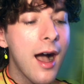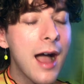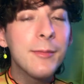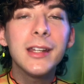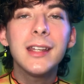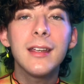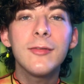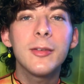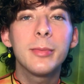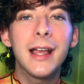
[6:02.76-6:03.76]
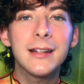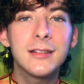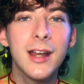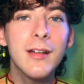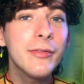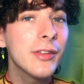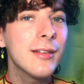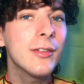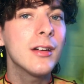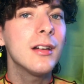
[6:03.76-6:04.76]
I'm gonna give the black cherry
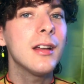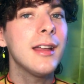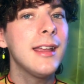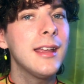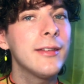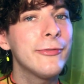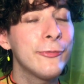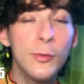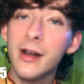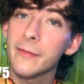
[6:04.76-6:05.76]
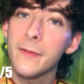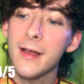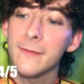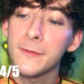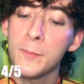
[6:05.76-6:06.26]
flavor a 4 out of 5.